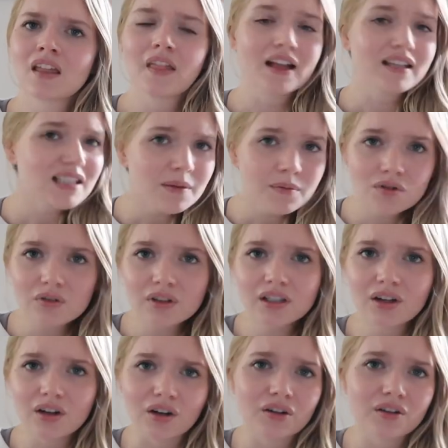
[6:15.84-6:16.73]
that seems
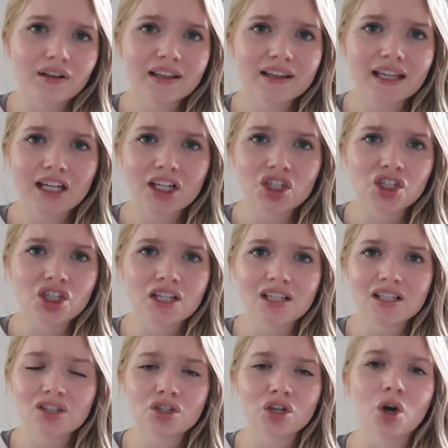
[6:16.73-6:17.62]
really early. Like
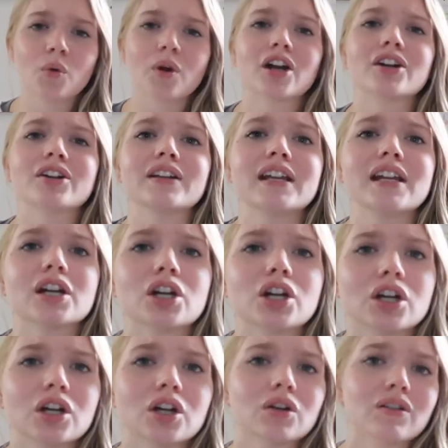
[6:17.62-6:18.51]
she is nowhere
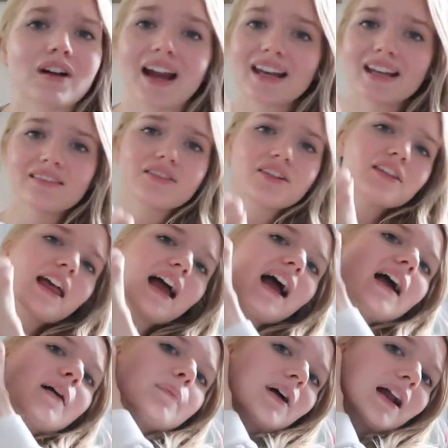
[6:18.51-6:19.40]
near ready for
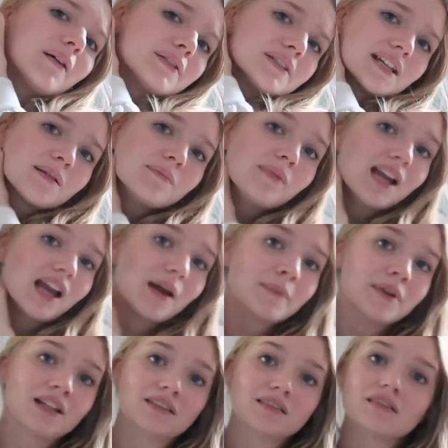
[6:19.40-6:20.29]
that. But I was like,
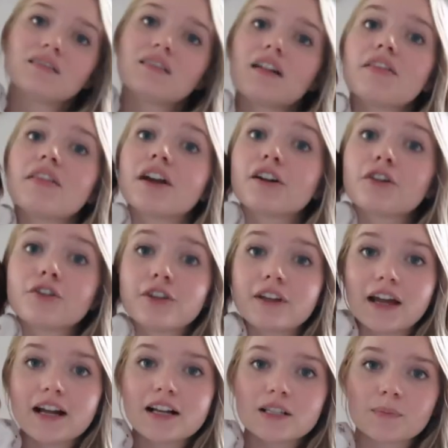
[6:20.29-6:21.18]
I mean, they're
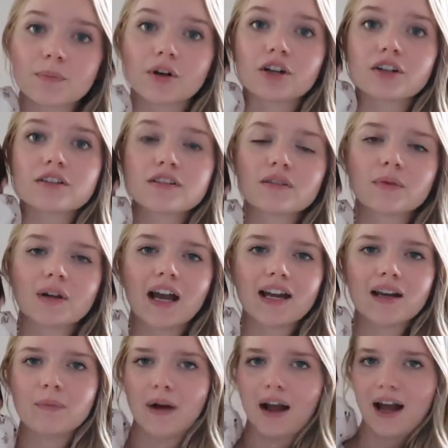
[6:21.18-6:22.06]
the experts. We
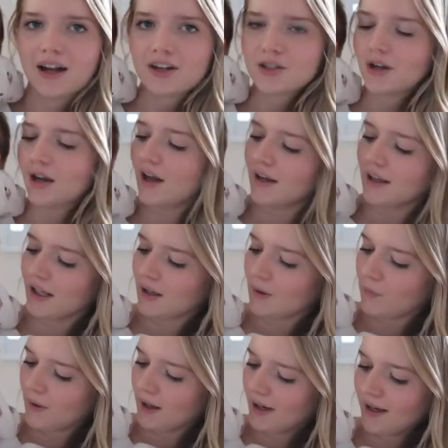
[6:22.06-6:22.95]
kind of match,
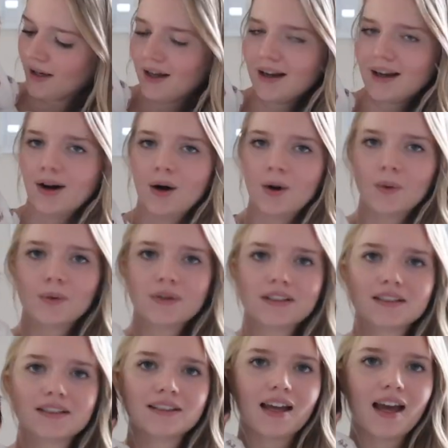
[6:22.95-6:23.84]
honey. Wow.
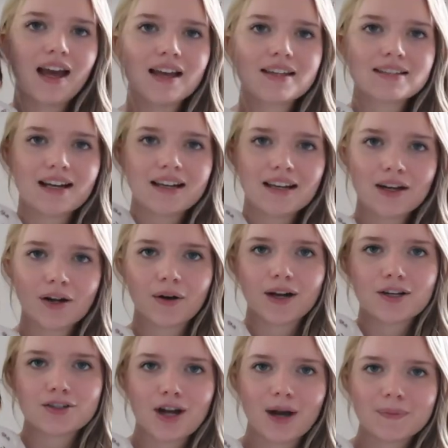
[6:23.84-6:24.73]
Yes, I did a
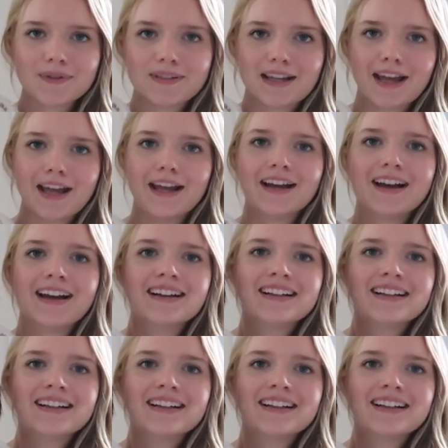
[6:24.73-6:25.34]
great job today.